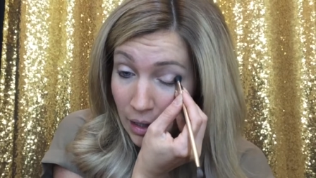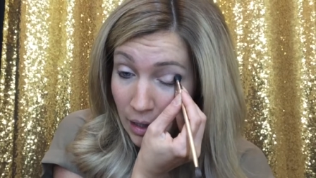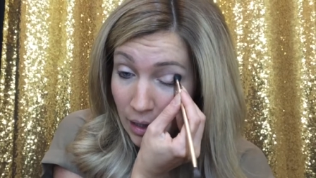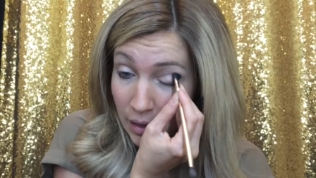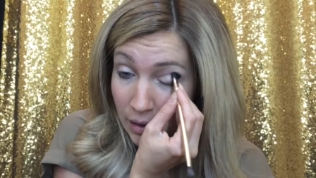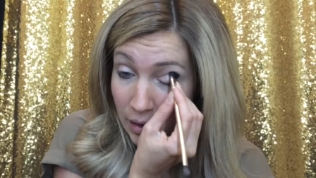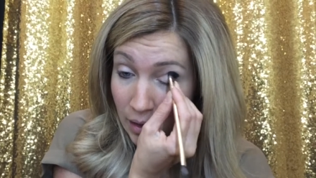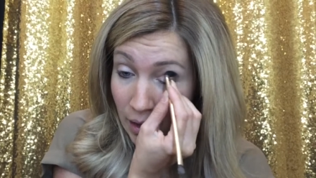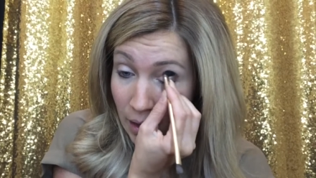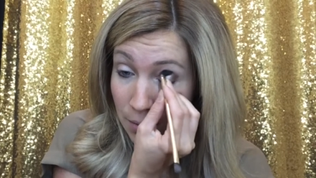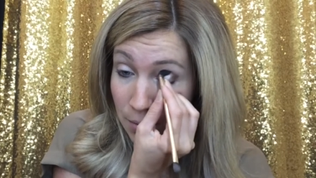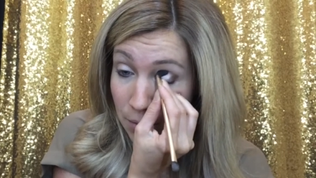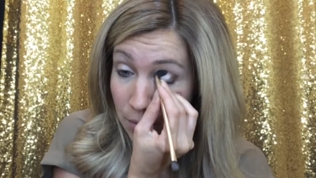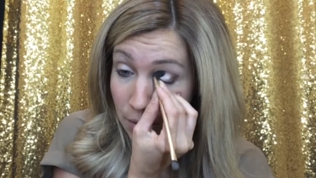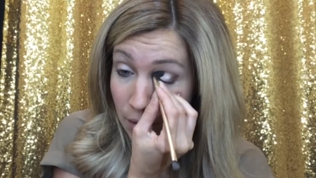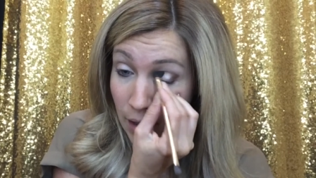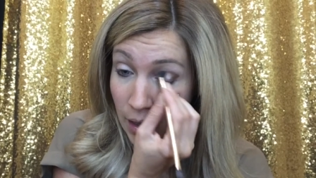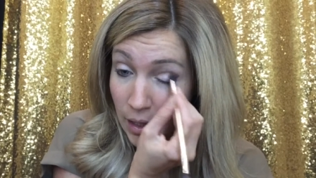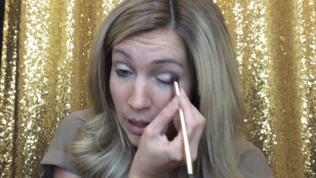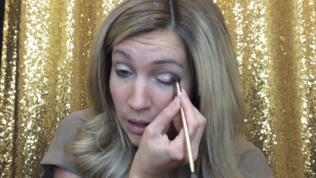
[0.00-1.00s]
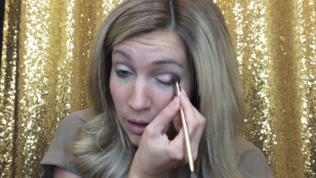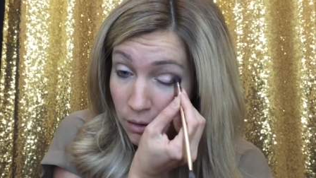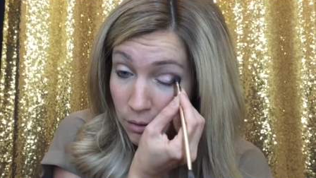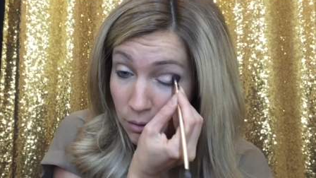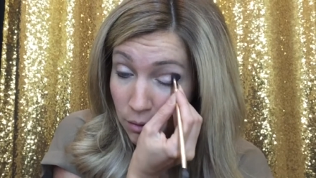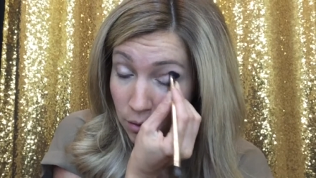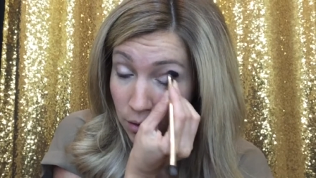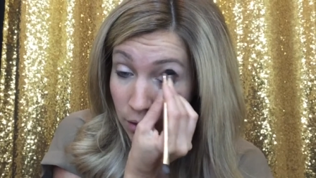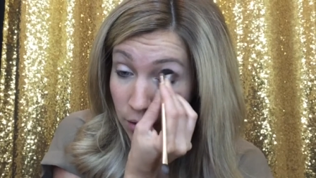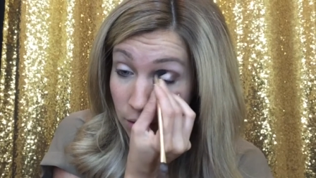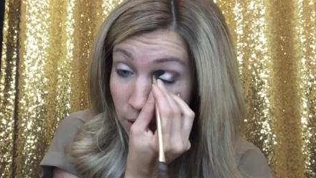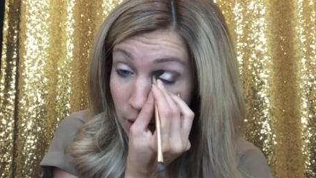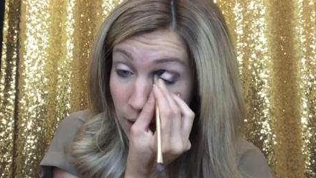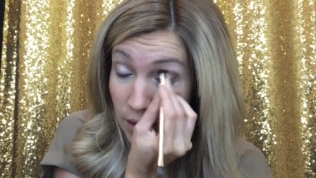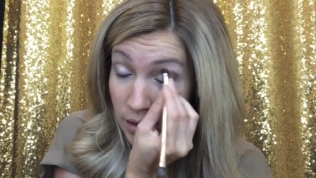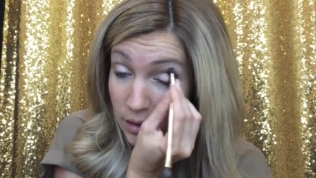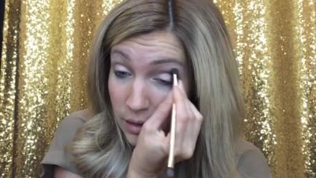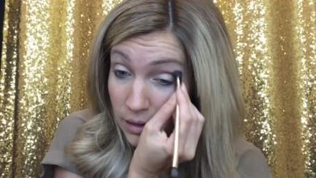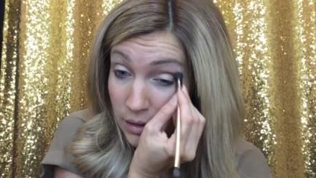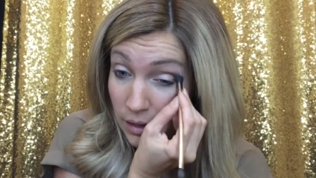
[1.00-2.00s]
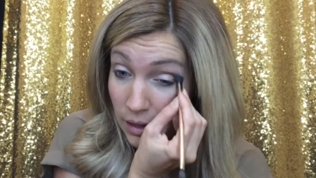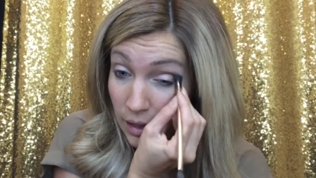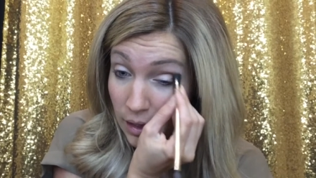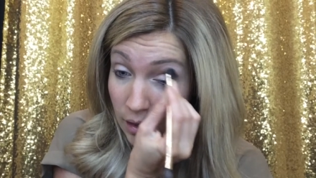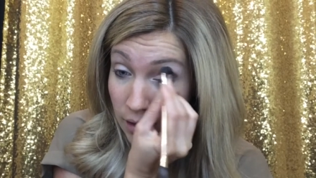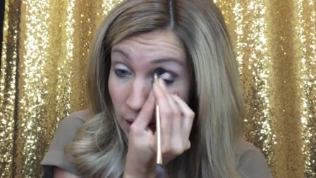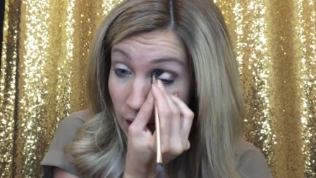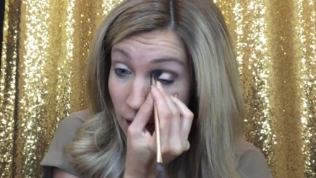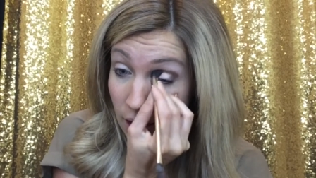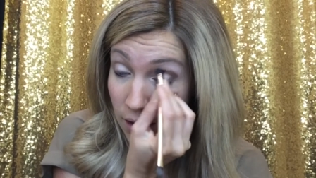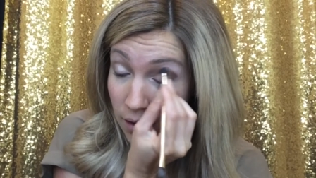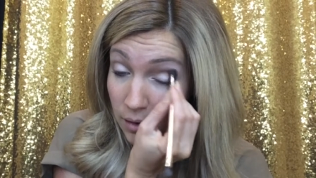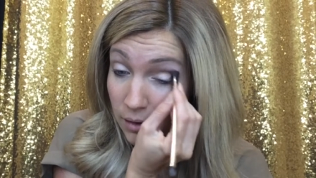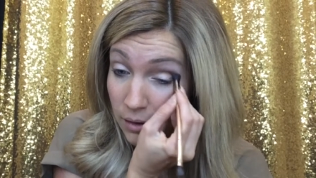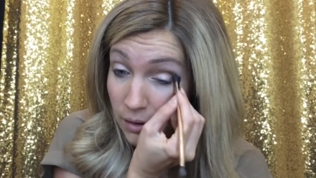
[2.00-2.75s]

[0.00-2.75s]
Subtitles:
and then I bring it through the crease like that.